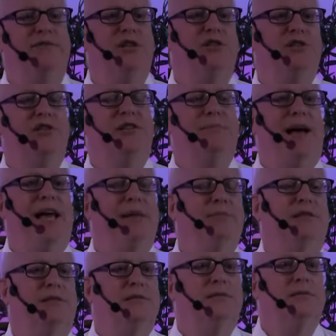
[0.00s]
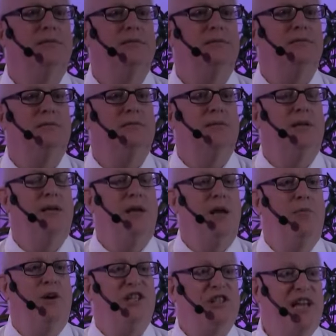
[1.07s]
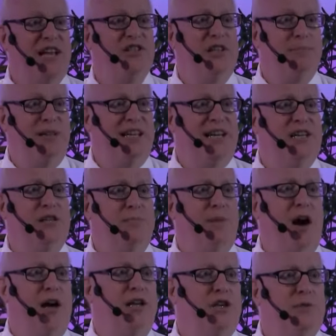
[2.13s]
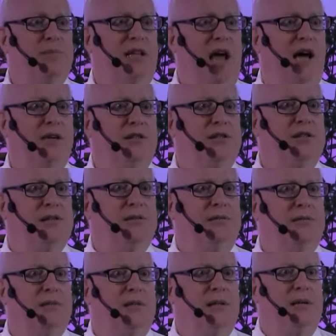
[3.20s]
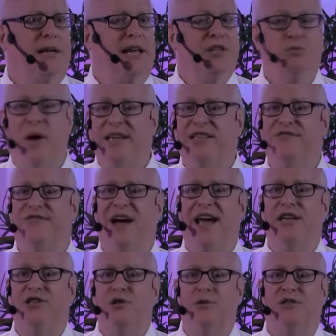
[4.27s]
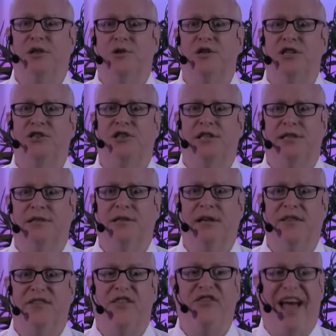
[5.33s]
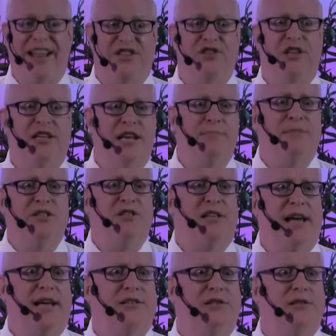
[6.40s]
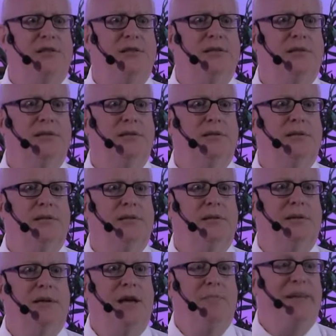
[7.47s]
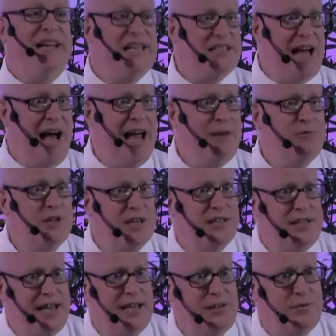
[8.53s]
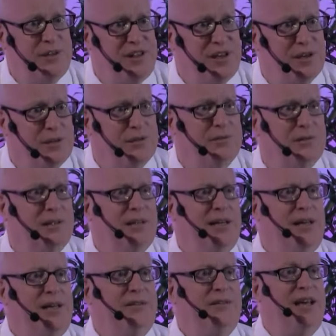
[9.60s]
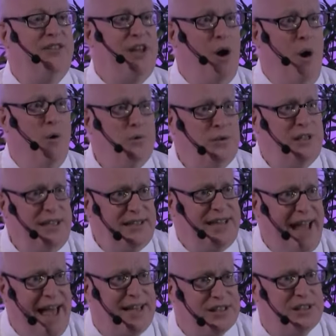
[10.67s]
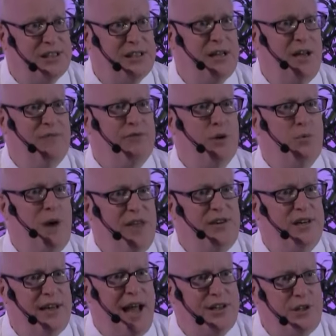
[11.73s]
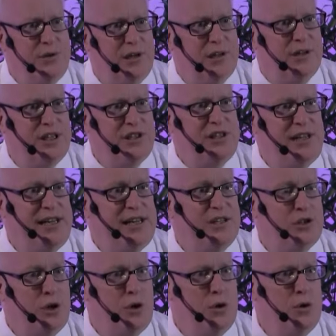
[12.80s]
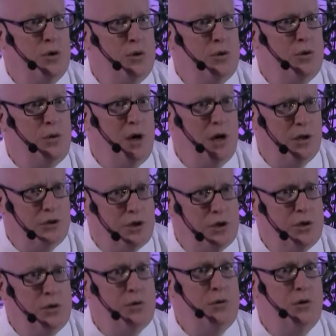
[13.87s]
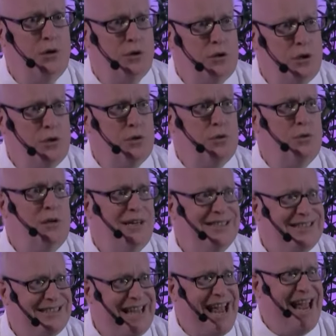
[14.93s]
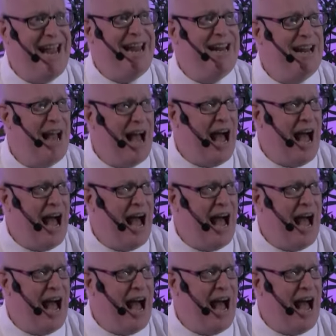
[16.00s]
and verse in the Bible where it says the political party you belong to is what defines you as a Christian, that that's the litmus test. Because I will contend with you that the only test for whether or not you are a Christian is who do you say